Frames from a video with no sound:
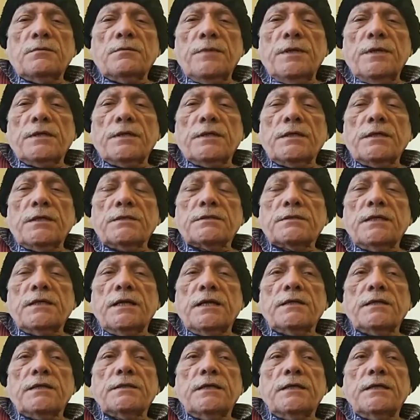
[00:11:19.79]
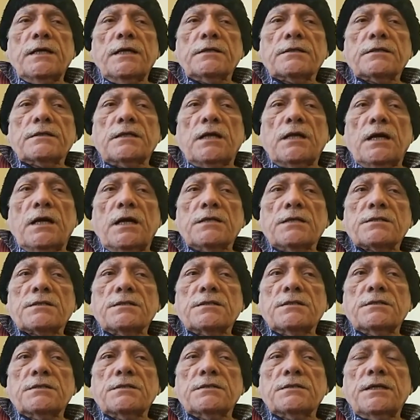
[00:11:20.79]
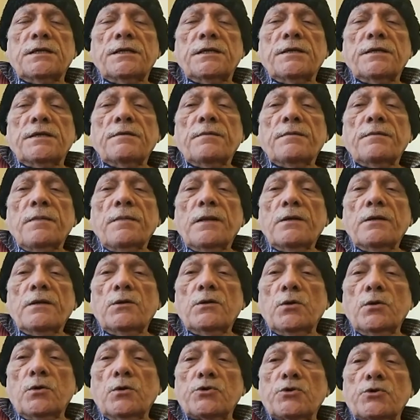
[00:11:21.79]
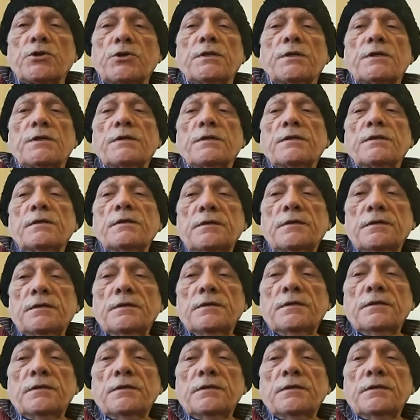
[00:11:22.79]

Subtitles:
Ambedkar said that caste is a notion.